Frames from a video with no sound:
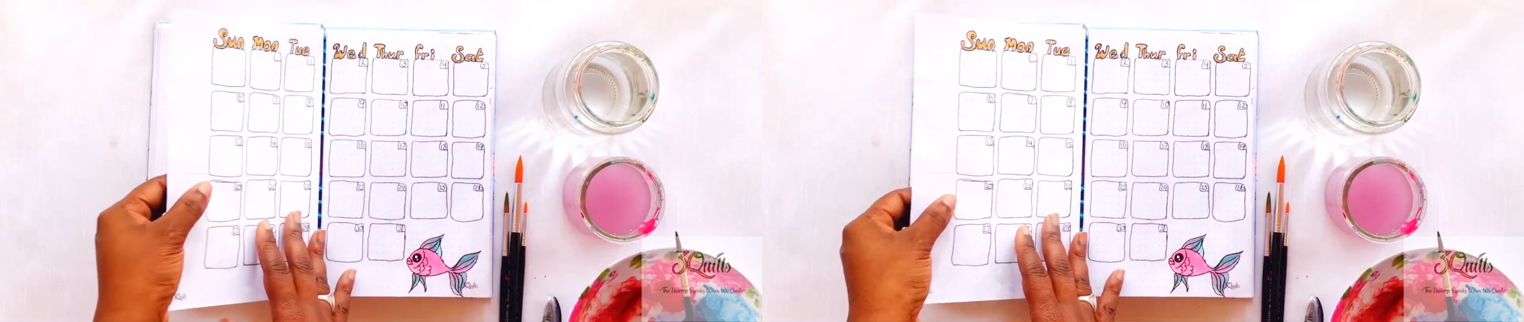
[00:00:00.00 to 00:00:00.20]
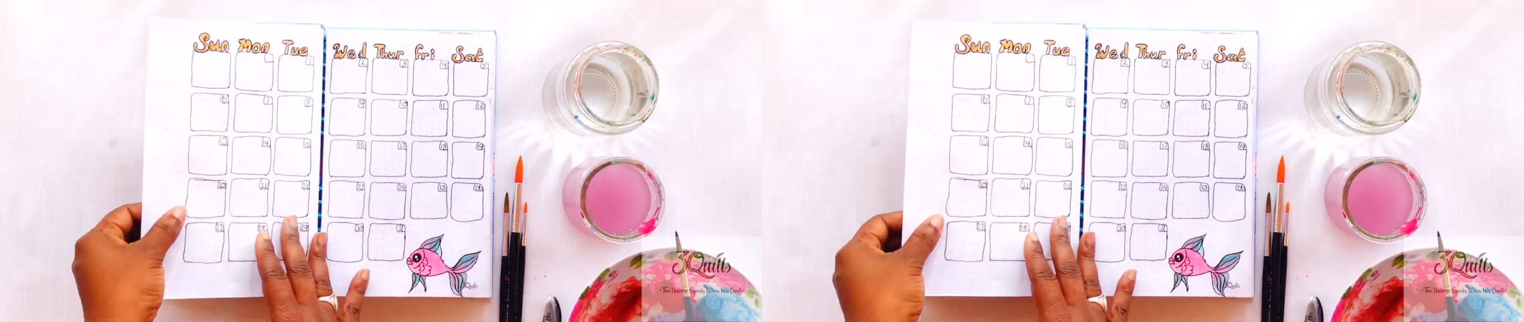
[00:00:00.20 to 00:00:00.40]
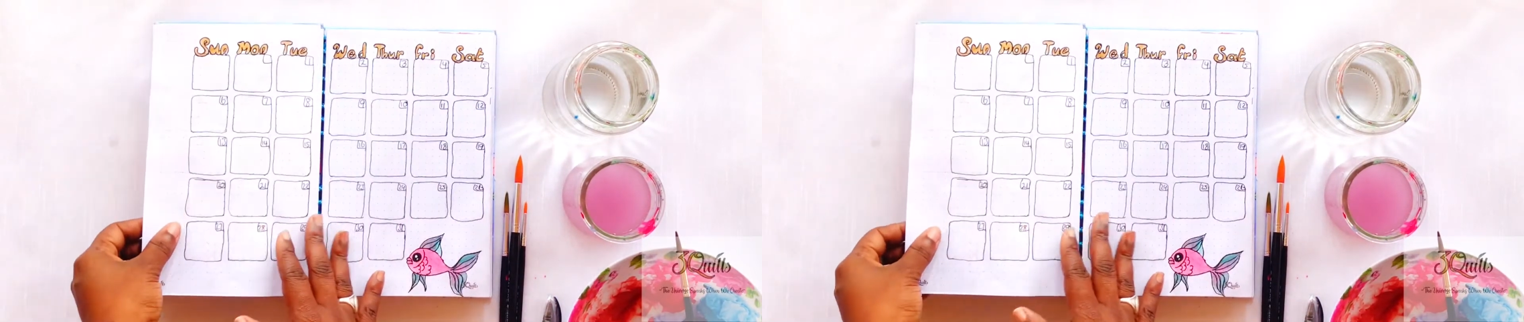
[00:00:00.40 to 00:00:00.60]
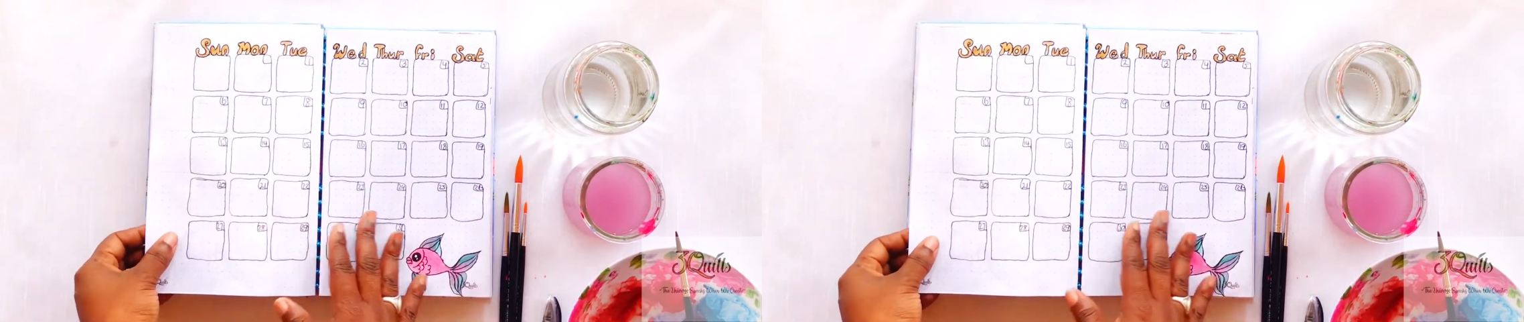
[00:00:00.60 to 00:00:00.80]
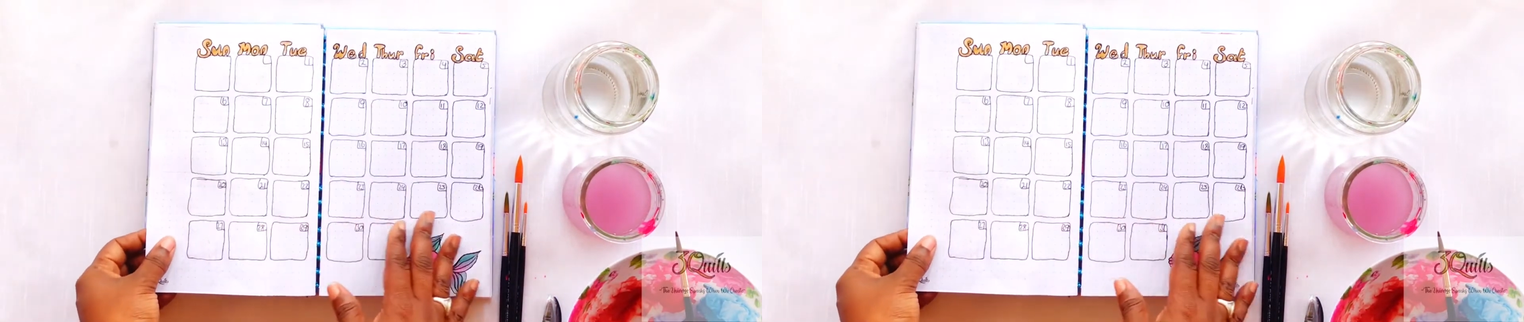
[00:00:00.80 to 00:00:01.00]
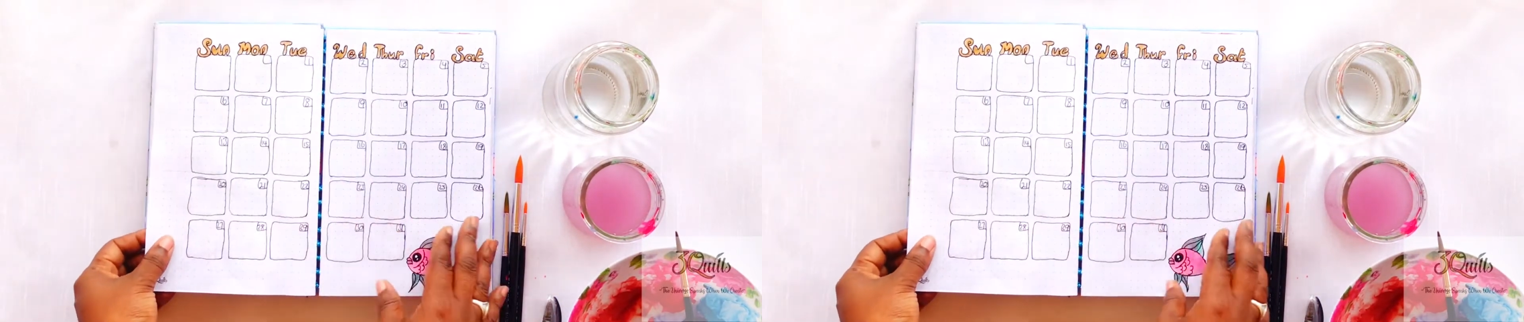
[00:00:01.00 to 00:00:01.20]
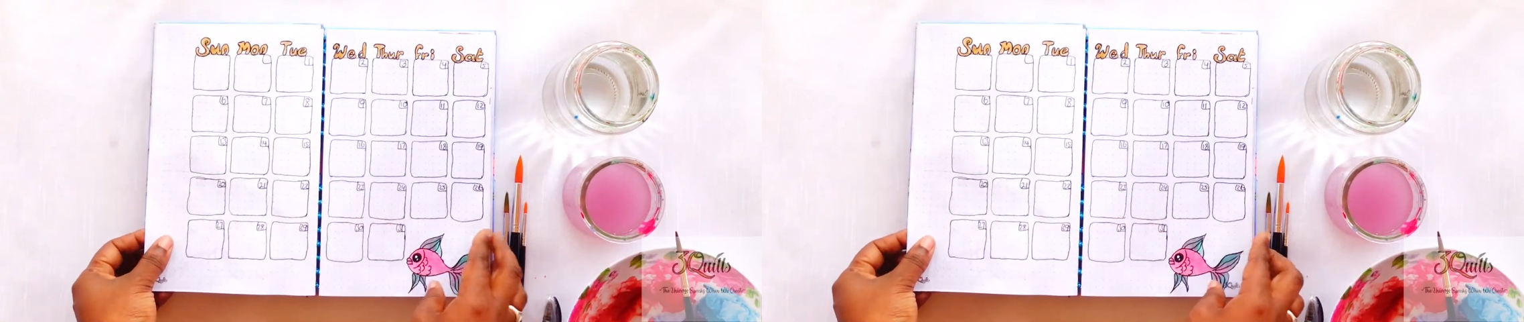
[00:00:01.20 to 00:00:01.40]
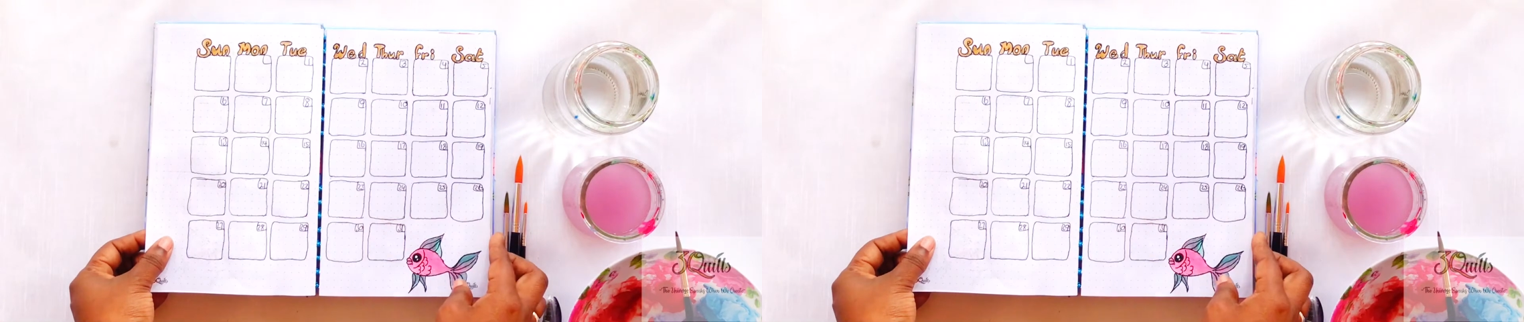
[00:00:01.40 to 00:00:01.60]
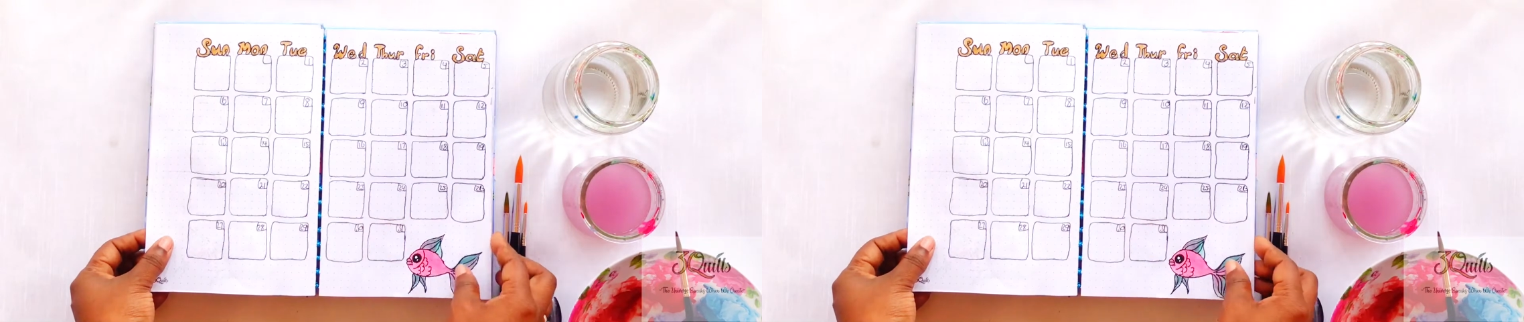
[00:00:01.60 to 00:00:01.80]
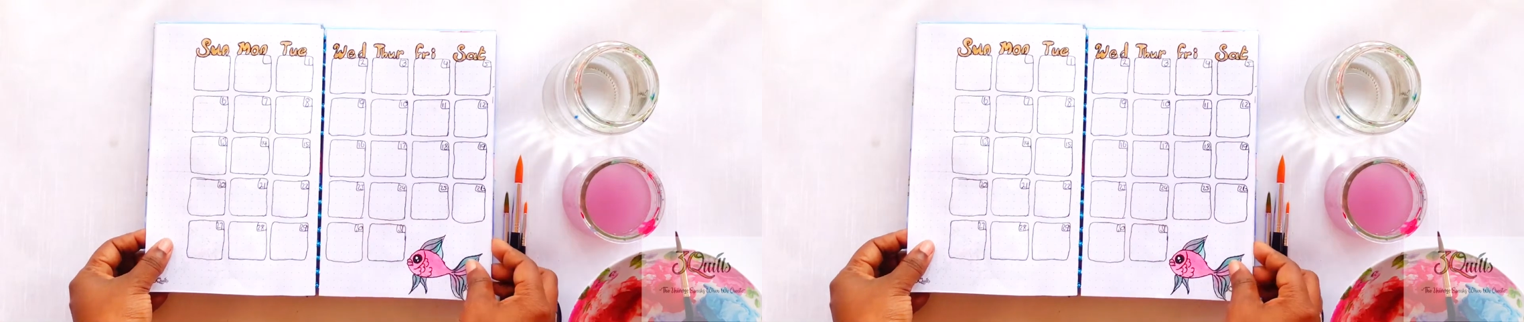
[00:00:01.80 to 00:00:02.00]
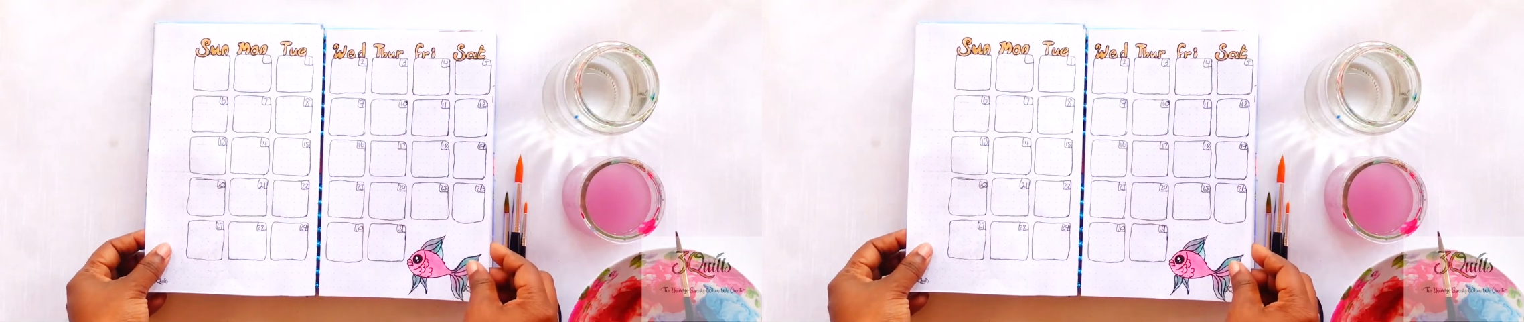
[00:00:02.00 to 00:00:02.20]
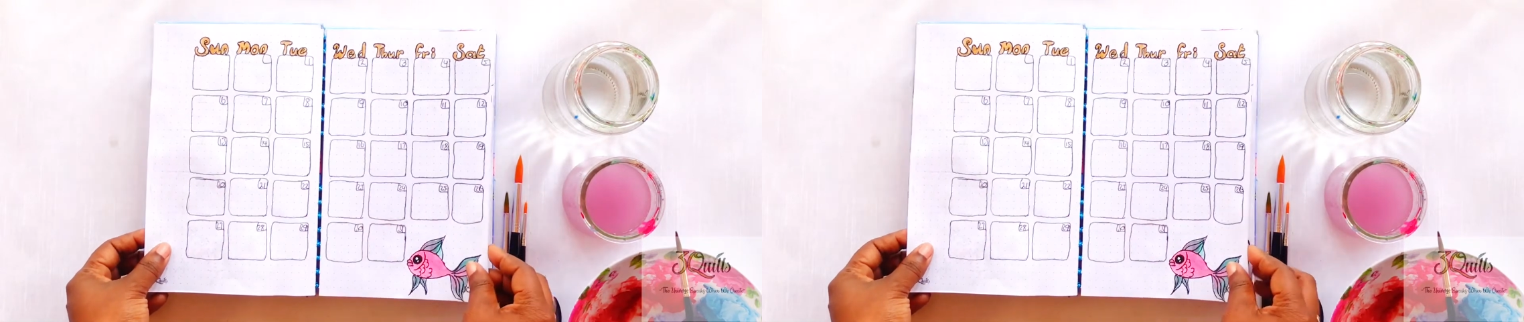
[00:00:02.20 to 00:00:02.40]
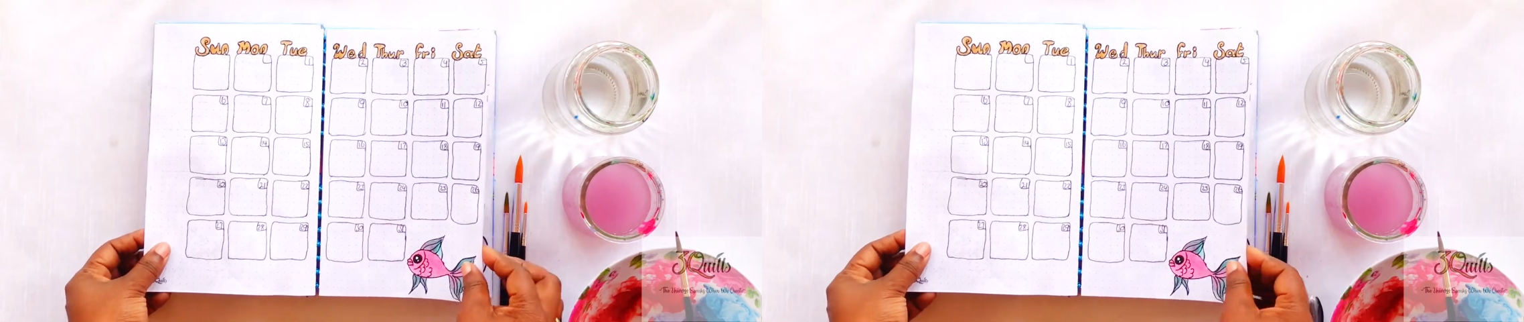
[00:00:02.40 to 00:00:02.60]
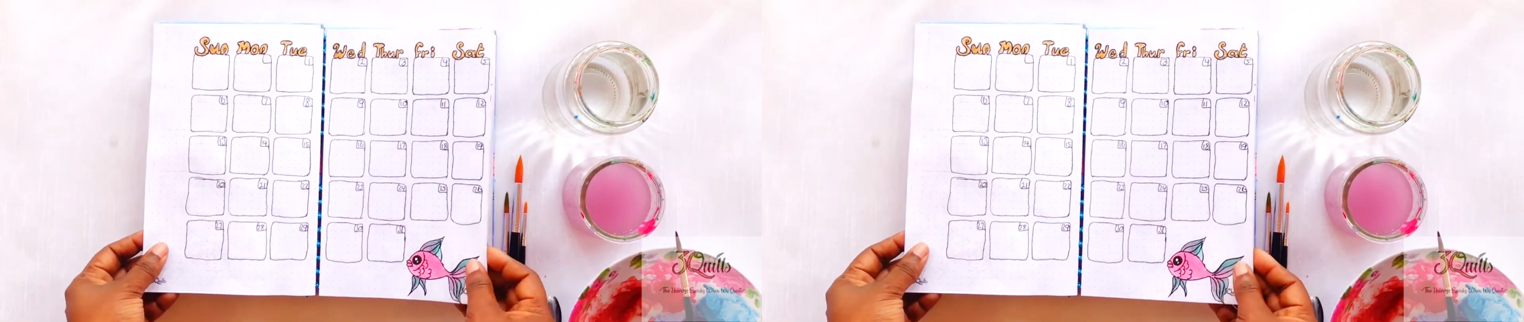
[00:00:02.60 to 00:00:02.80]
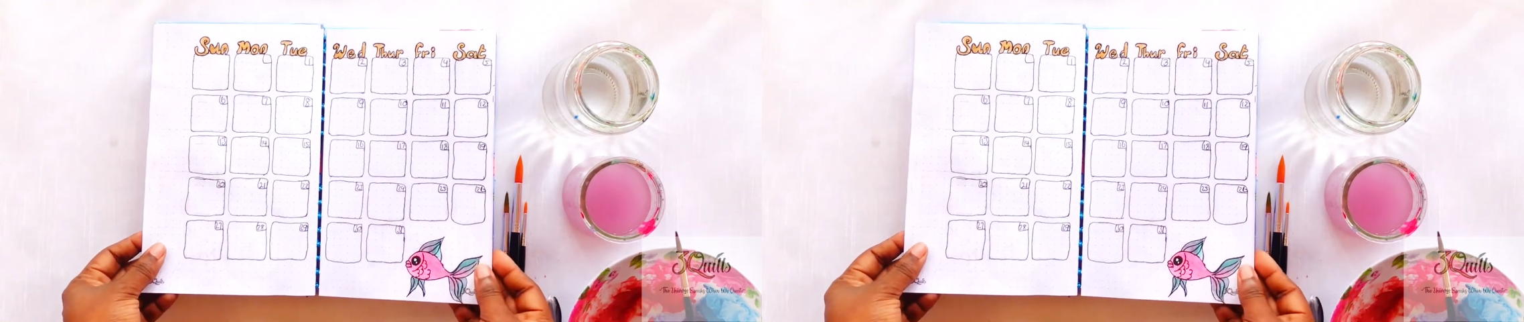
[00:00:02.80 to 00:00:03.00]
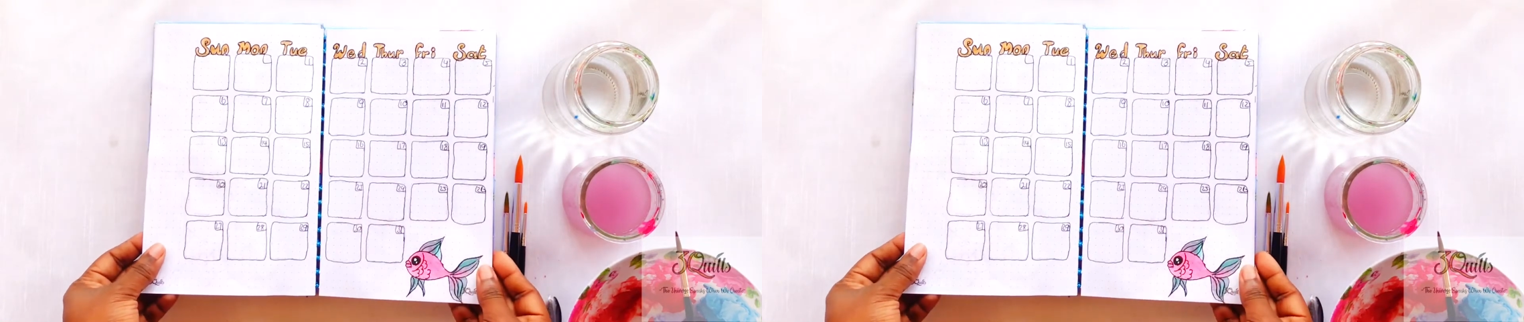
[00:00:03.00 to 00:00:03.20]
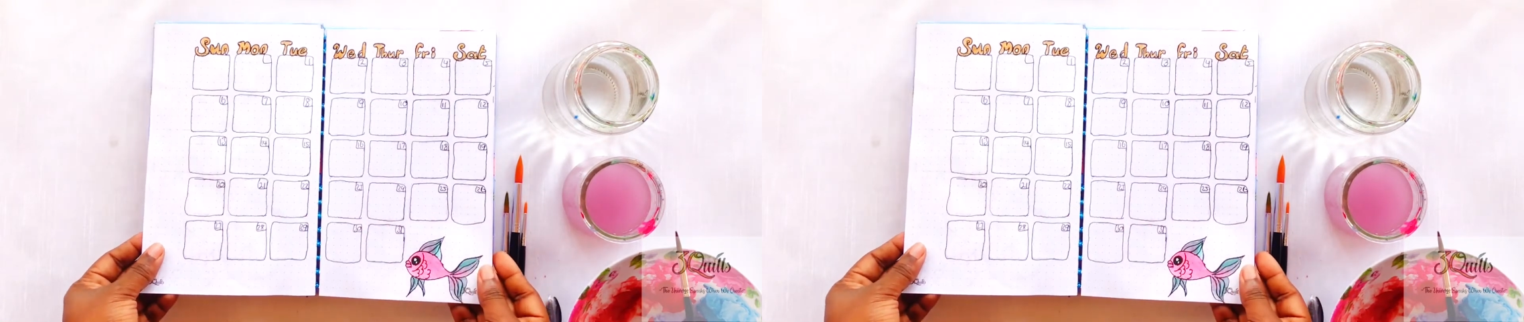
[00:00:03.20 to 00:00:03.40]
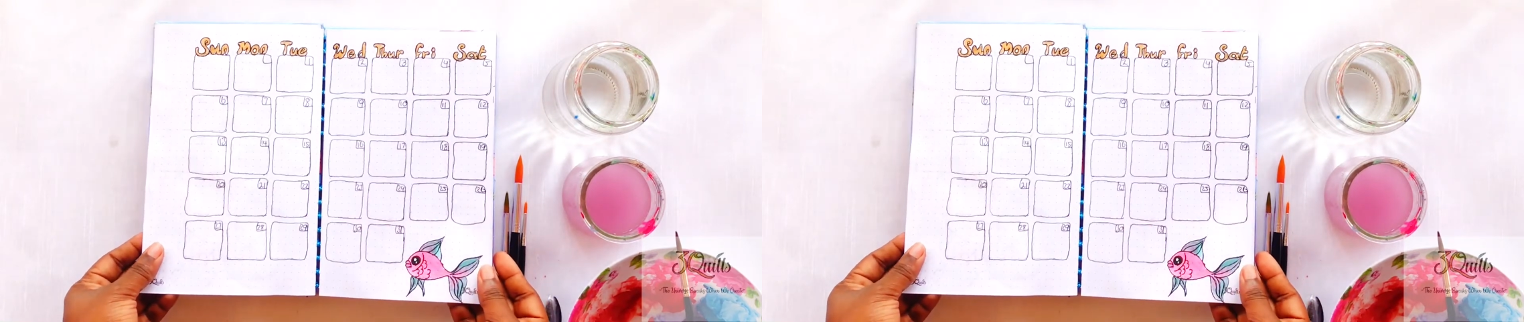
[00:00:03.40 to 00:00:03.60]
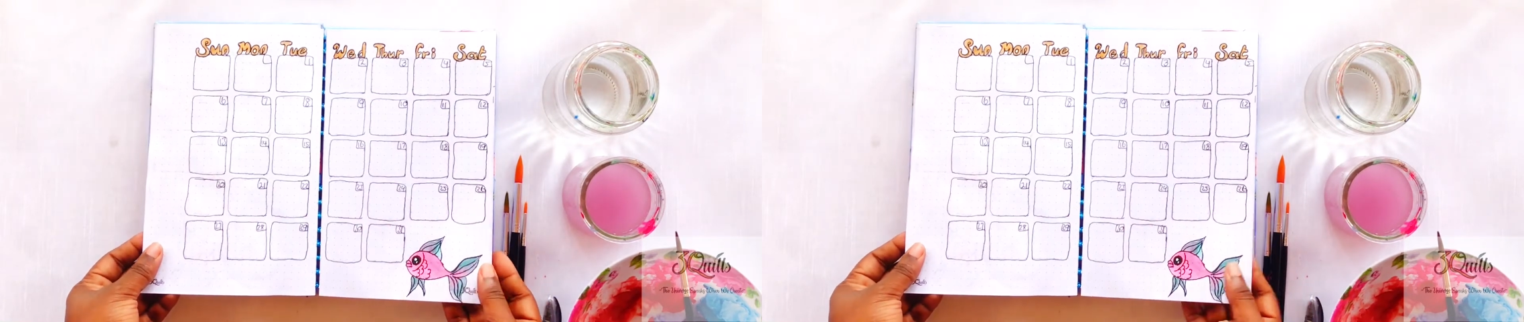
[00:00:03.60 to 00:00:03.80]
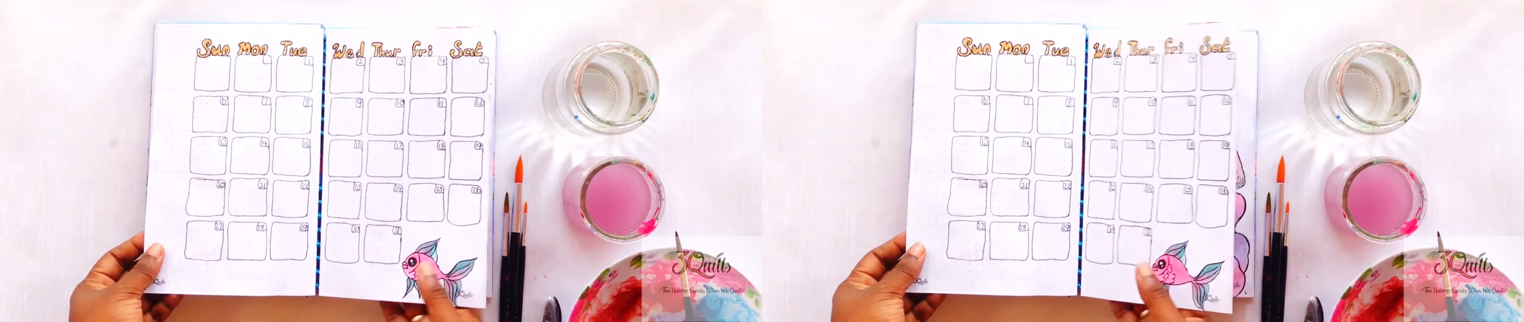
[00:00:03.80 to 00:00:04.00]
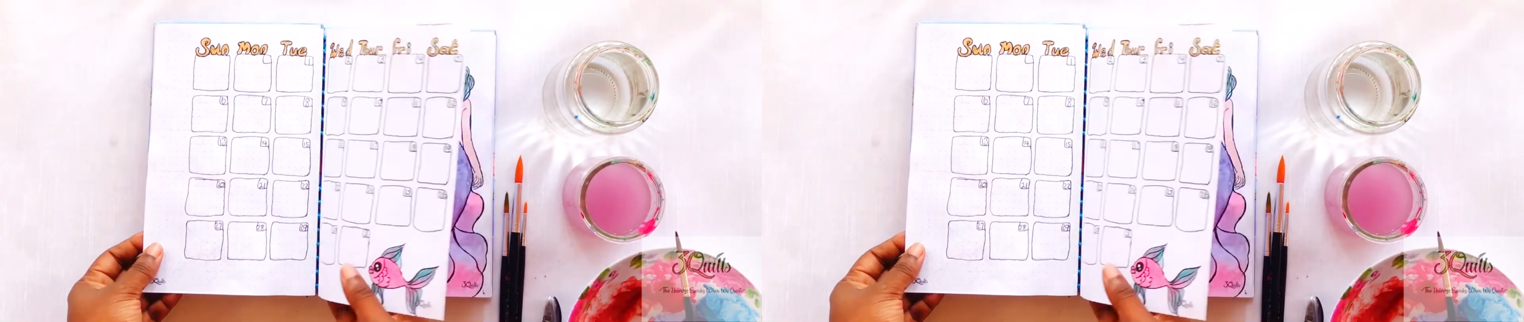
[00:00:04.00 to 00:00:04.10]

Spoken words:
(no speaker visible)